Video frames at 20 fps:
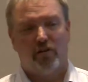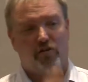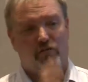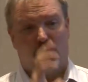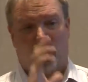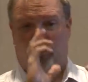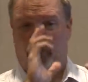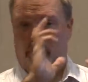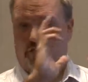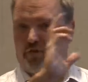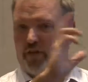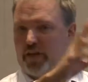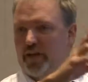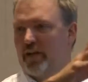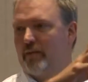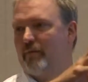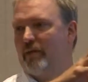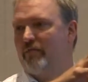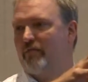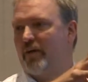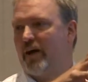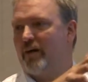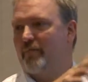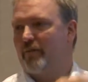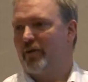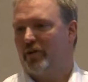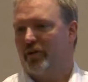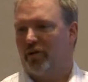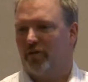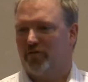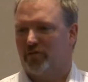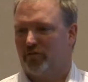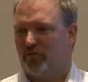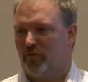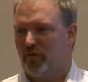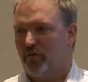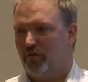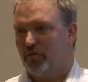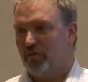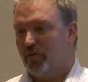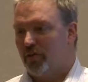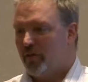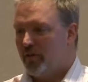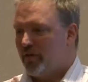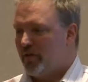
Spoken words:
So if they're thinking about $5 million in growth,